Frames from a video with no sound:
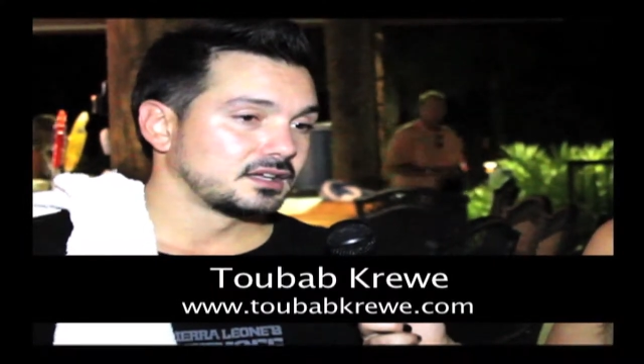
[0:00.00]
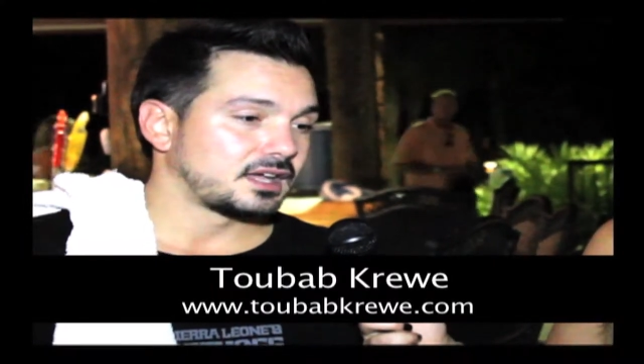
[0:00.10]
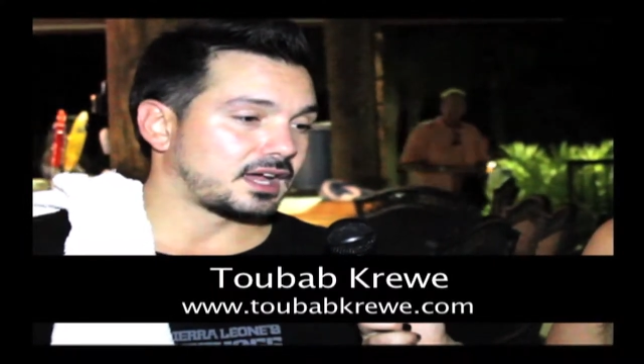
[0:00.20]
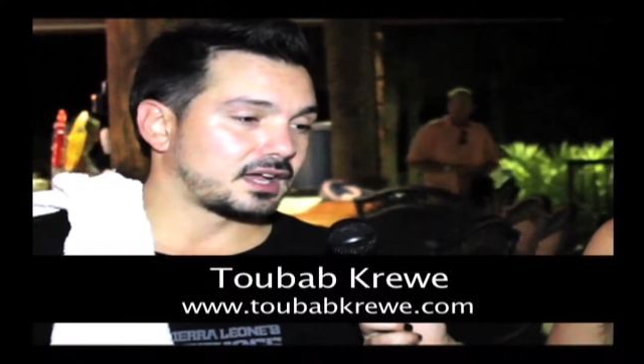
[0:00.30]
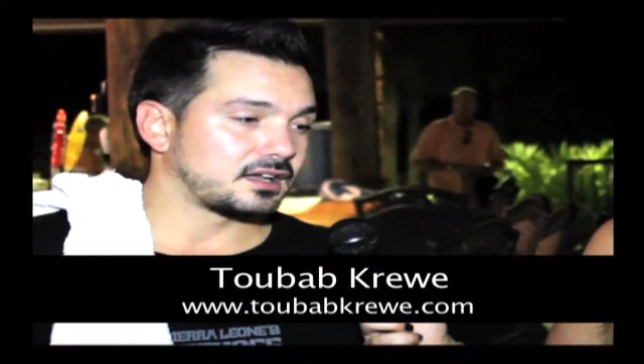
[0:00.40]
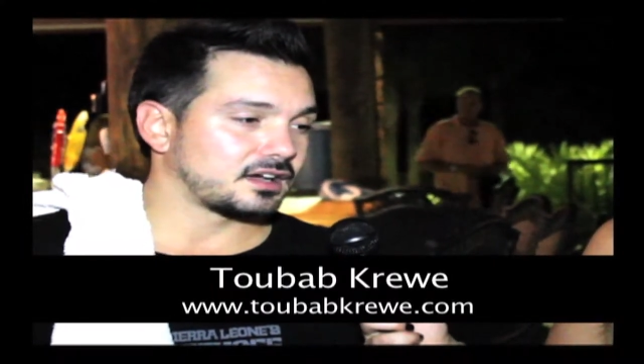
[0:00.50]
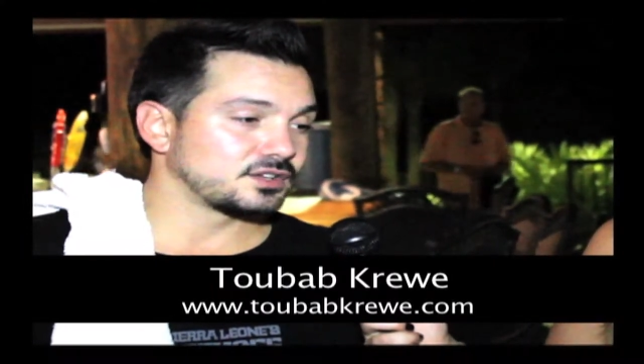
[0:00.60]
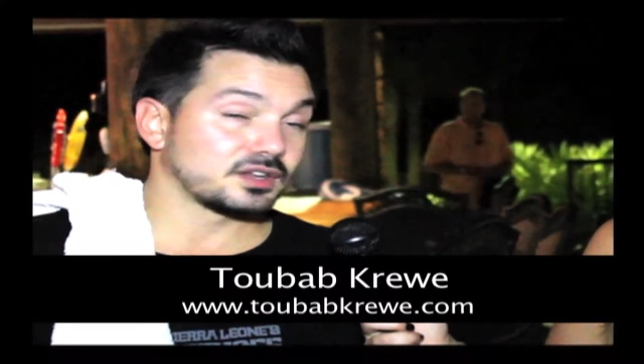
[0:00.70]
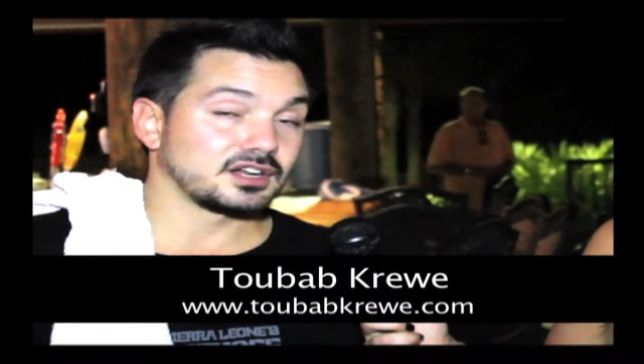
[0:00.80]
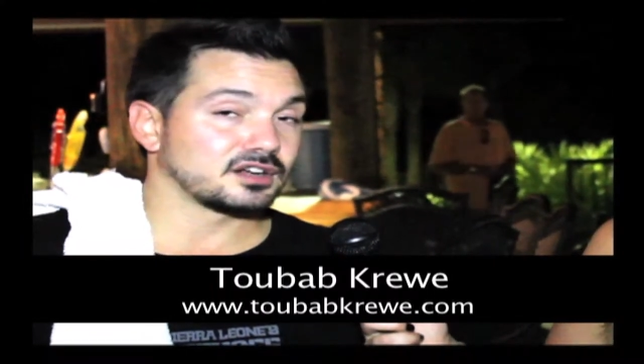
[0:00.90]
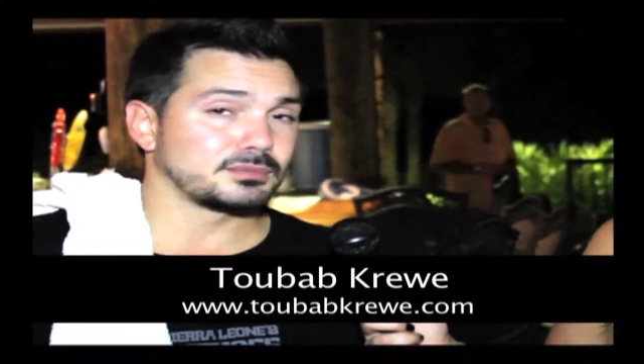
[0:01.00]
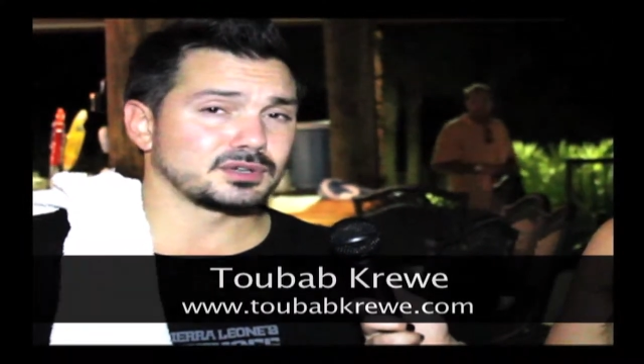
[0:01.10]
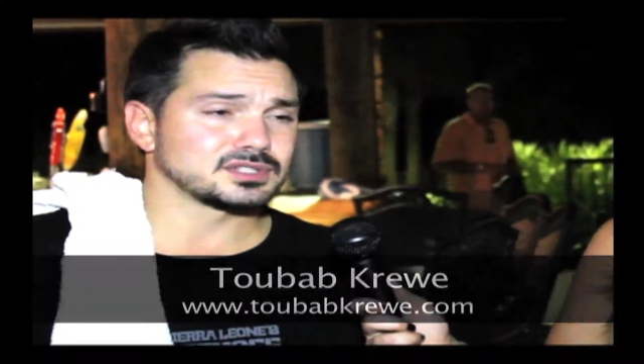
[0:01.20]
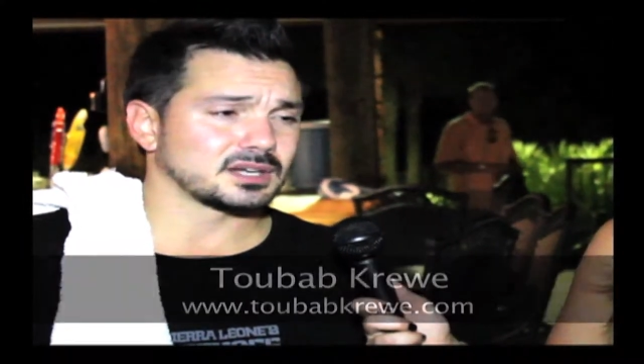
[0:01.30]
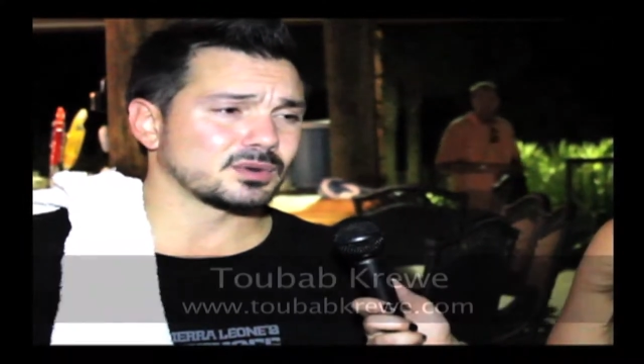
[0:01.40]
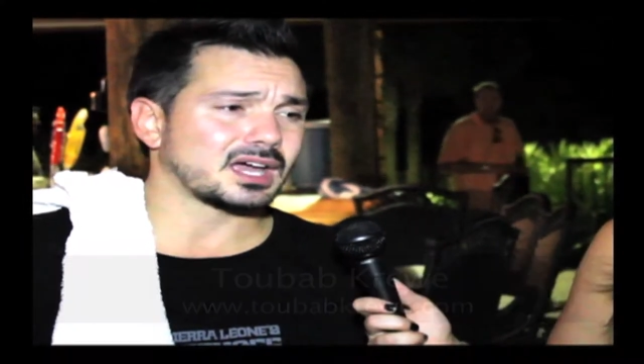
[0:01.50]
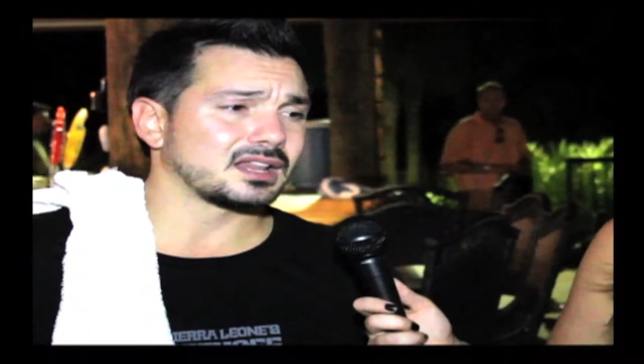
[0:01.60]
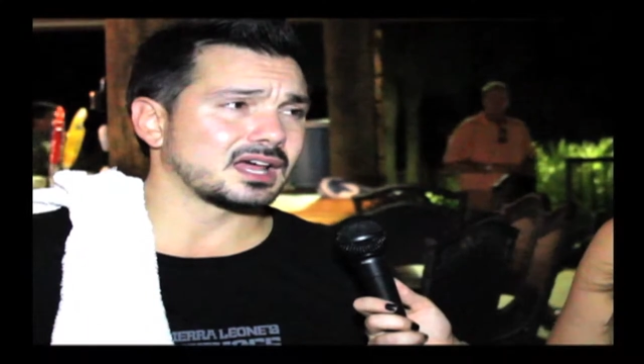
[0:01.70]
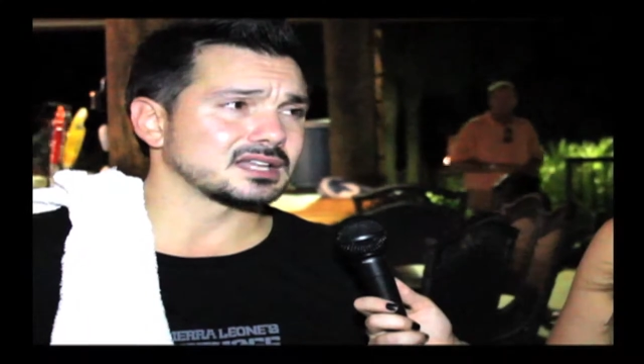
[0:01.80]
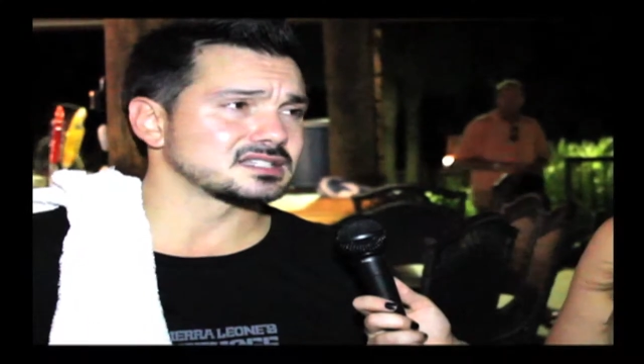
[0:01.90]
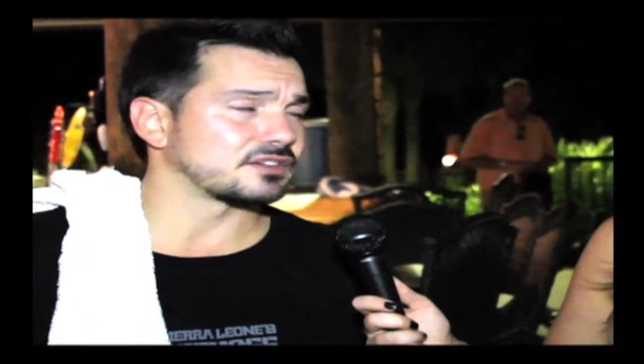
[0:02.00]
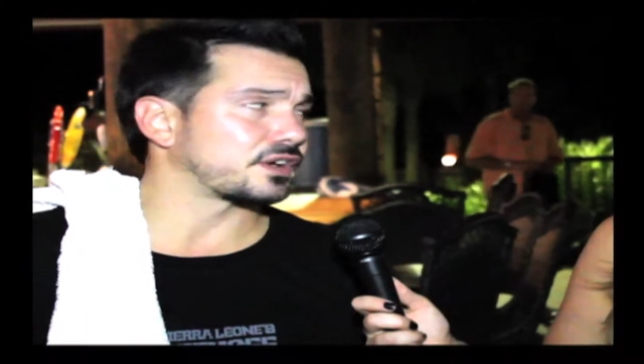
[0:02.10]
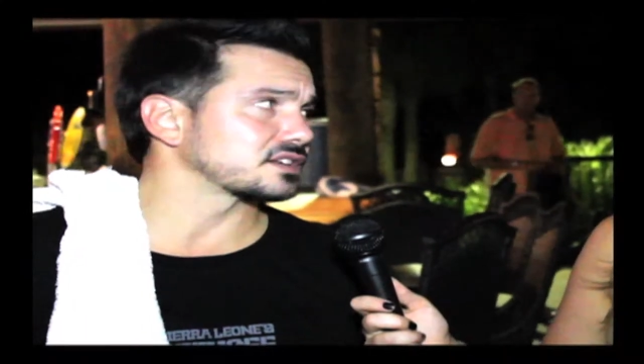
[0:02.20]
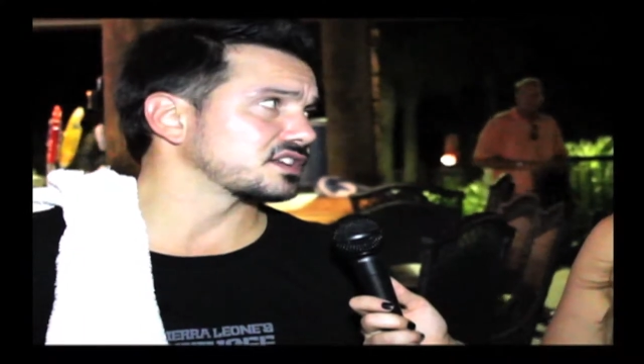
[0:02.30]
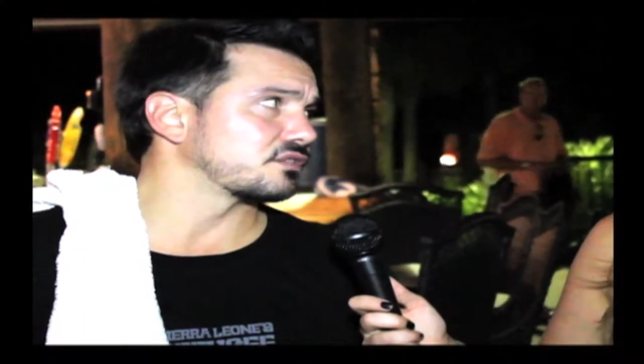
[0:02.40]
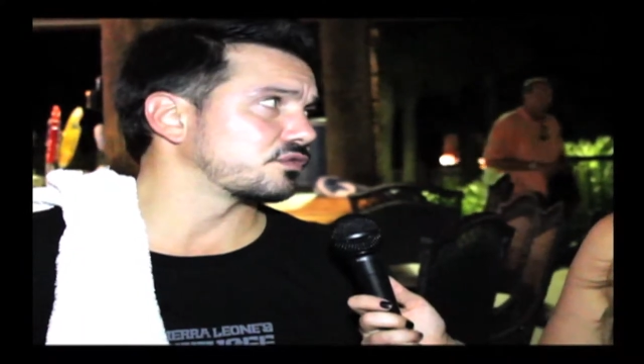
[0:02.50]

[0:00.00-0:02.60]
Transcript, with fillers: and uh, you can hear the music. We got a lot of stuff actually.